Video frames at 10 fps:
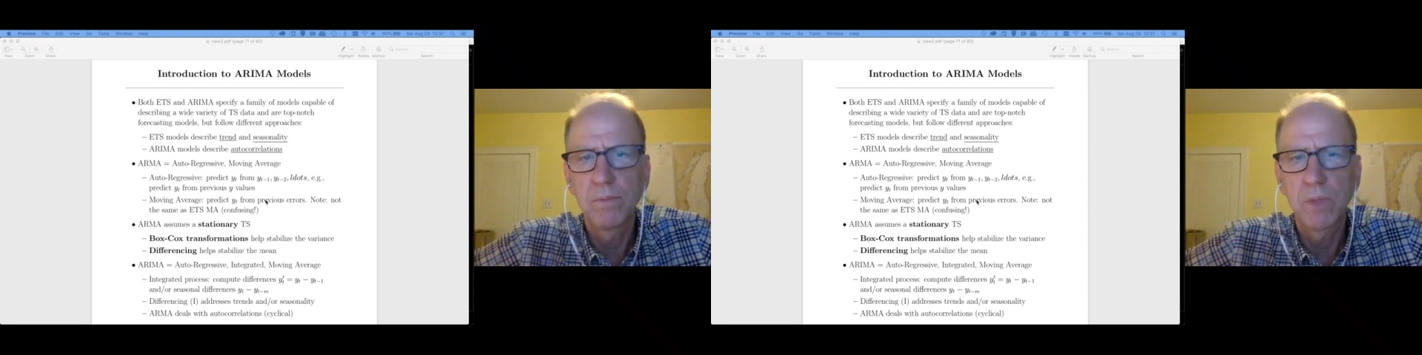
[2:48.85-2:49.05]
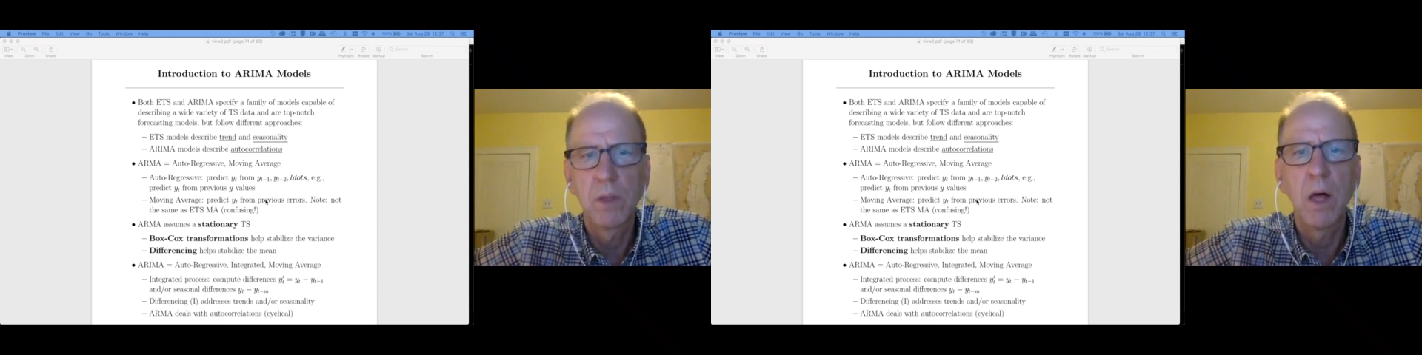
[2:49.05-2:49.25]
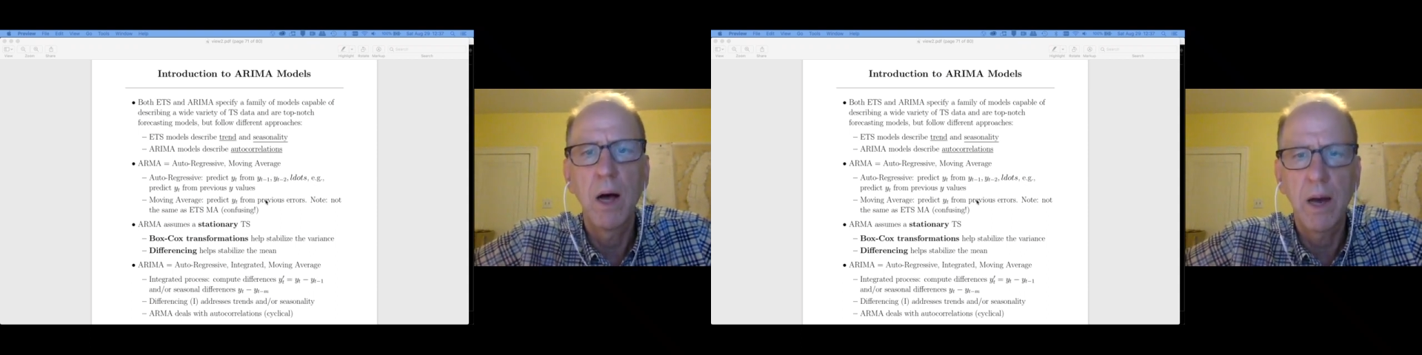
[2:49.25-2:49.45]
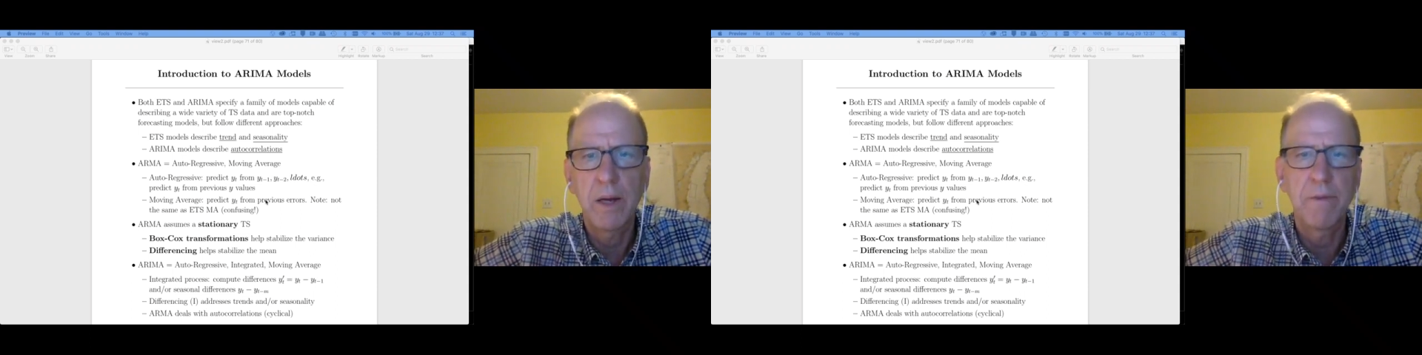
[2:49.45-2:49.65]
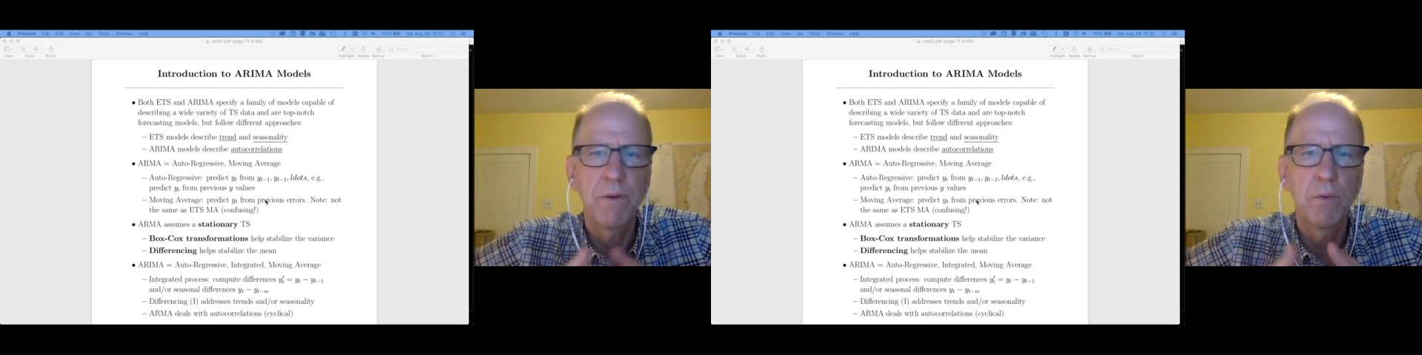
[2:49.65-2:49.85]
the
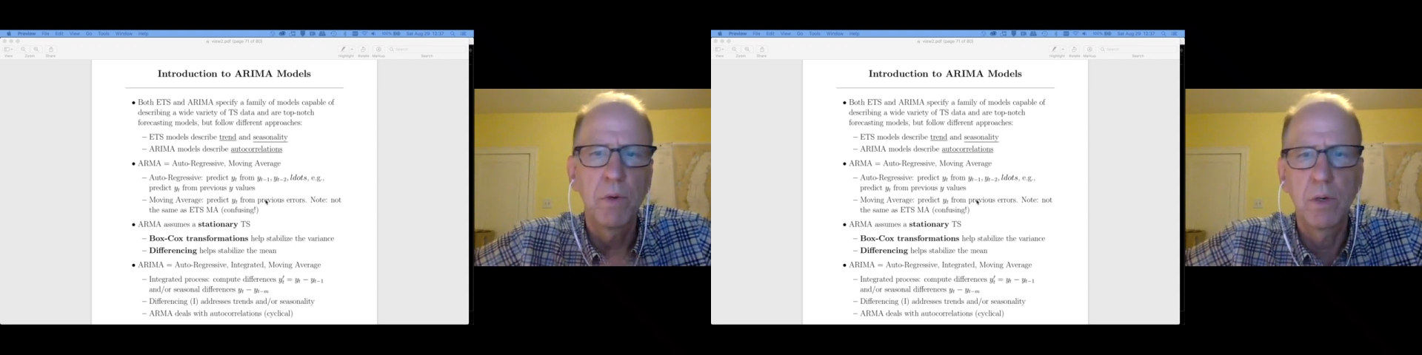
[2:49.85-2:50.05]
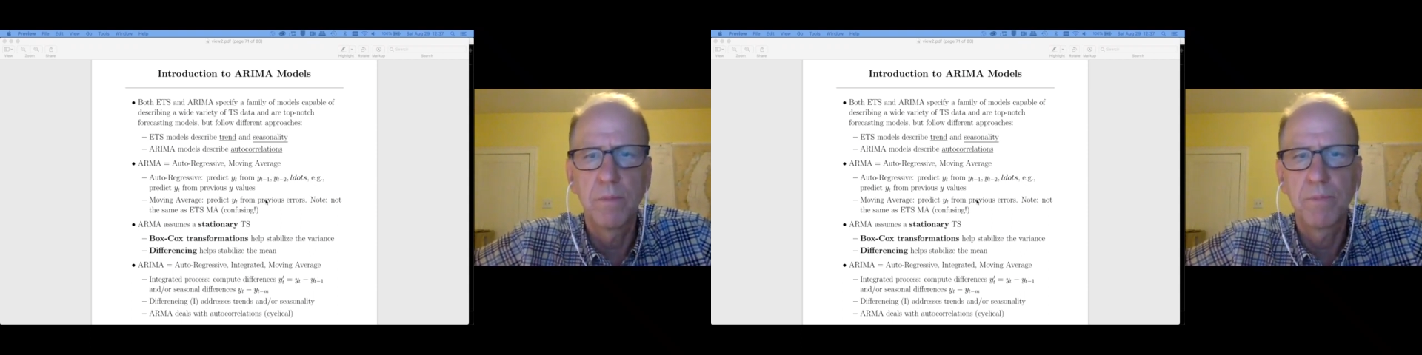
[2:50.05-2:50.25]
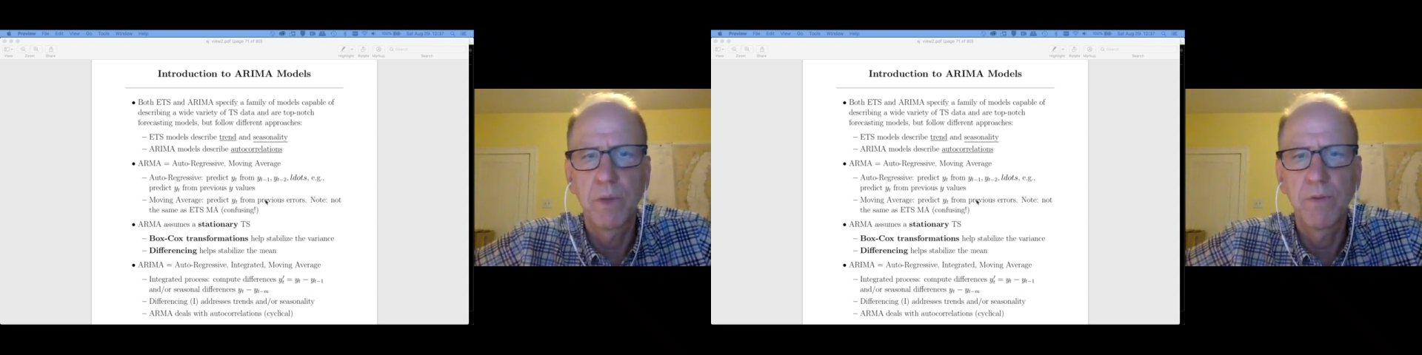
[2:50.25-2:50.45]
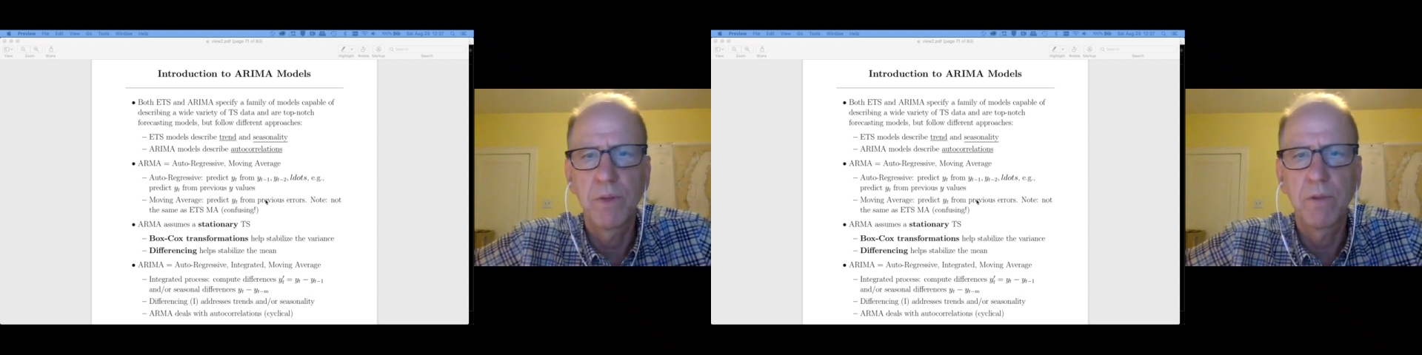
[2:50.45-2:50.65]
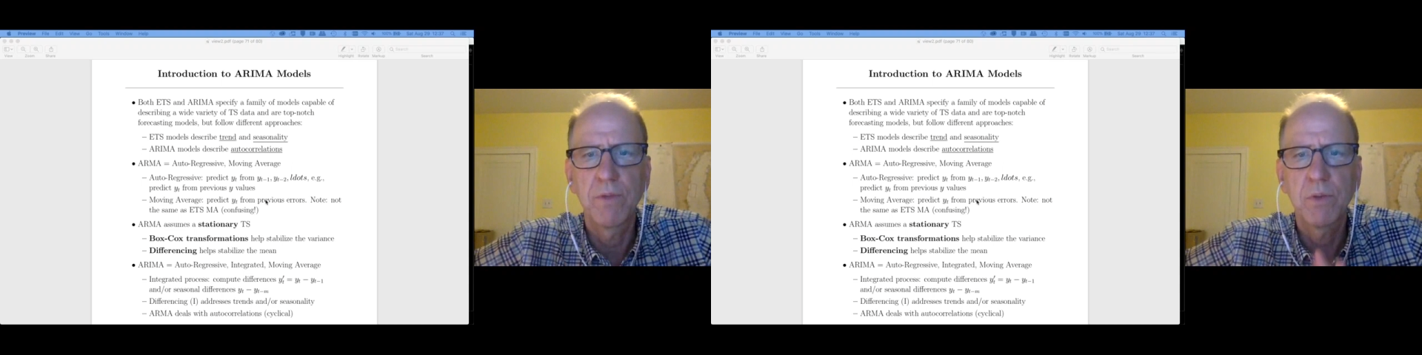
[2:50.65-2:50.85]
line
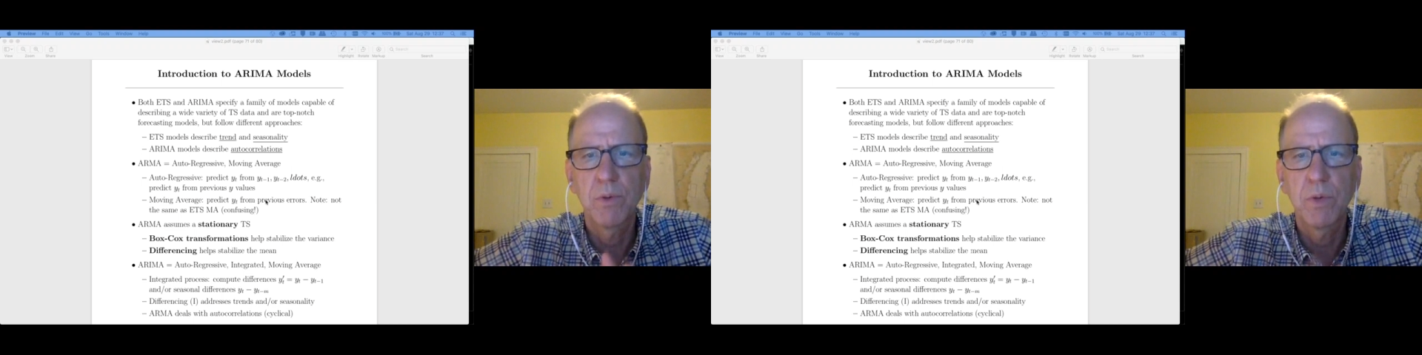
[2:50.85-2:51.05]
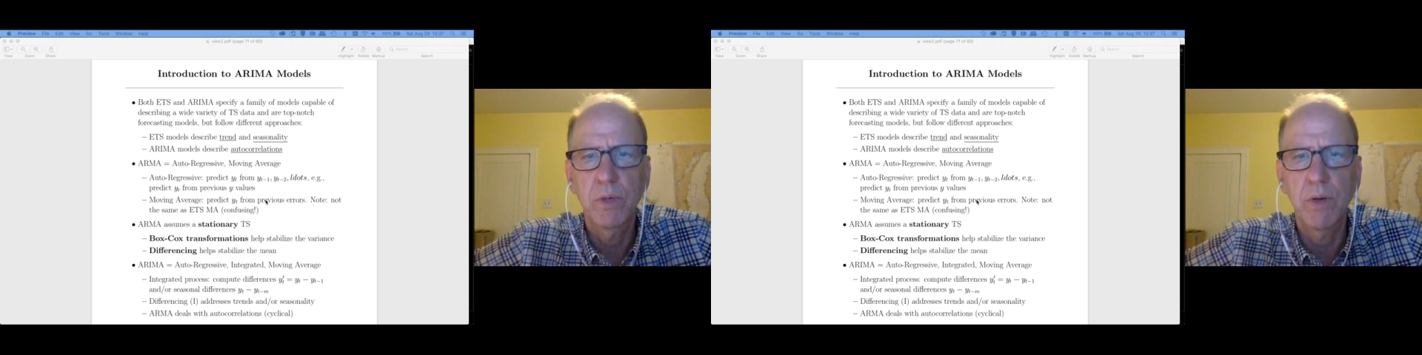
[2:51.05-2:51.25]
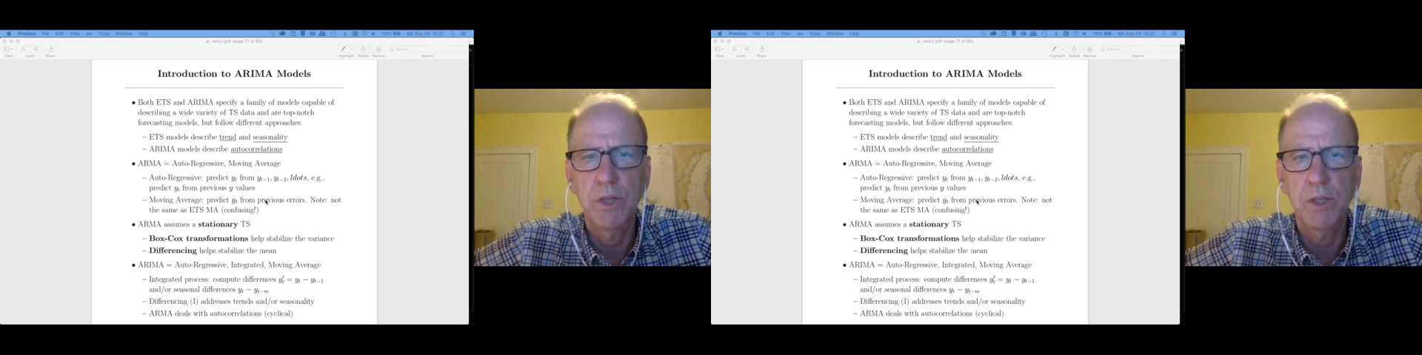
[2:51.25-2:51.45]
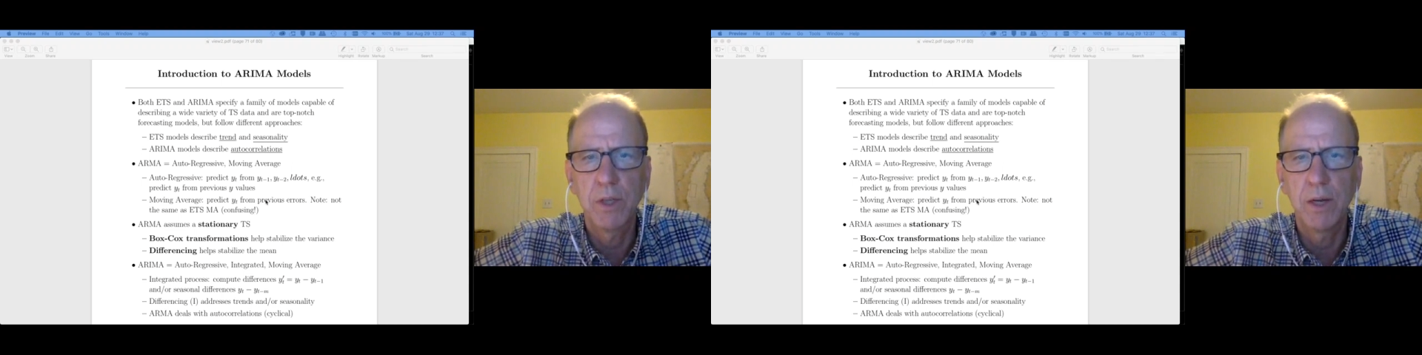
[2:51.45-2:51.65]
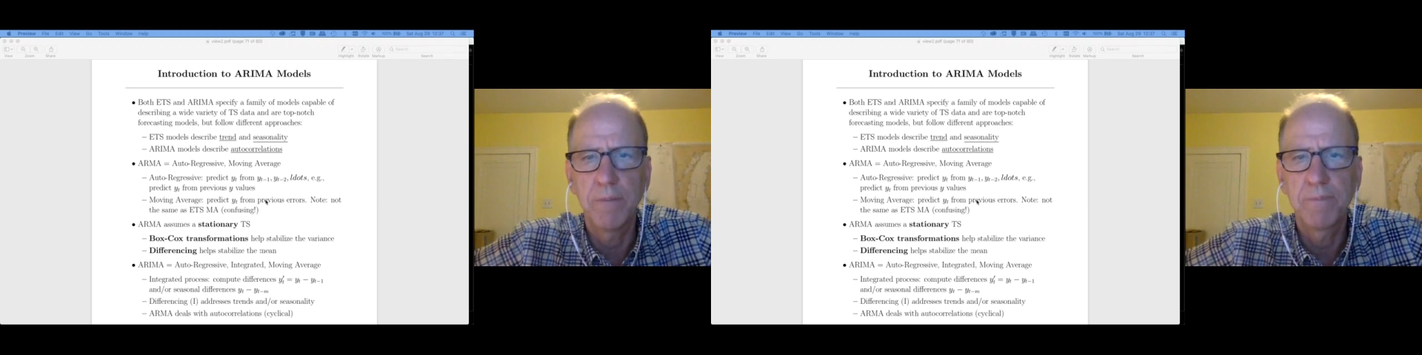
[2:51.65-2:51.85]
if this were a regression
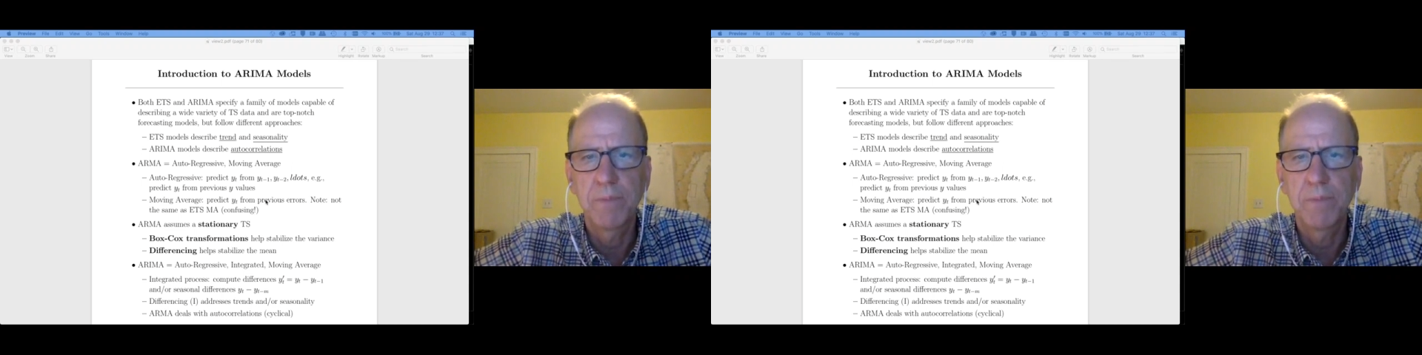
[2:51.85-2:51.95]
line.